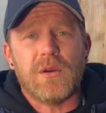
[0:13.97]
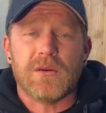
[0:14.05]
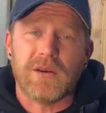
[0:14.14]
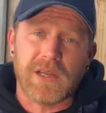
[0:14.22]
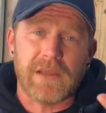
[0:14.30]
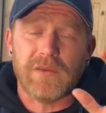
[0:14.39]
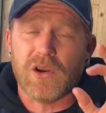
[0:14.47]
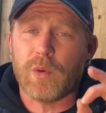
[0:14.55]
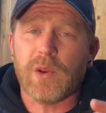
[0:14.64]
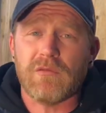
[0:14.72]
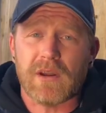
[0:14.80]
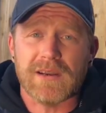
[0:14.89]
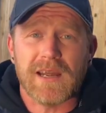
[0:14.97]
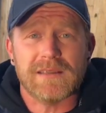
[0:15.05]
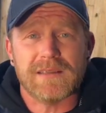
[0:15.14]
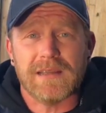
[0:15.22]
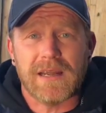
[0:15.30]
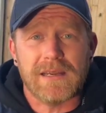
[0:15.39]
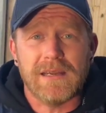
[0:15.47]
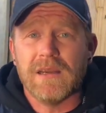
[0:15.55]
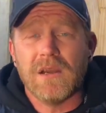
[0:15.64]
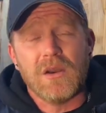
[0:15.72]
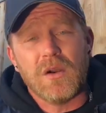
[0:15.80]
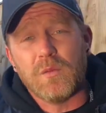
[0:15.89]
I'm going to give you a quick rundown today
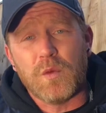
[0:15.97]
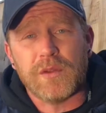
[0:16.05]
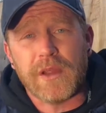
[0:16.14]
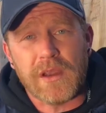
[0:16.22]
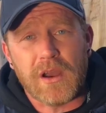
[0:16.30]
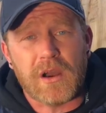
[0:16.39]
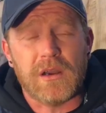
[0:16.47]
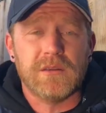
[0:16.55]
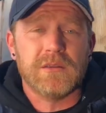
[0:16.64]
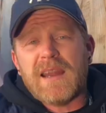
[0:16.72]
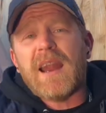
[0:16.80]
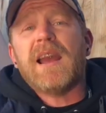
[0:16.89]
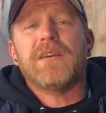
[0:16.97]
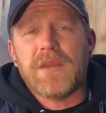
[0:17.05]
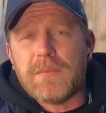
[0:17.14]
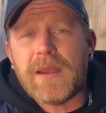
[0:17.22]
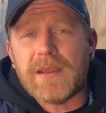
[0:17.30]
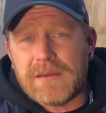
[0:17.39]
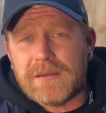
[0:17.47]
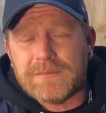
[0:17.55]
on what they are and how they're made.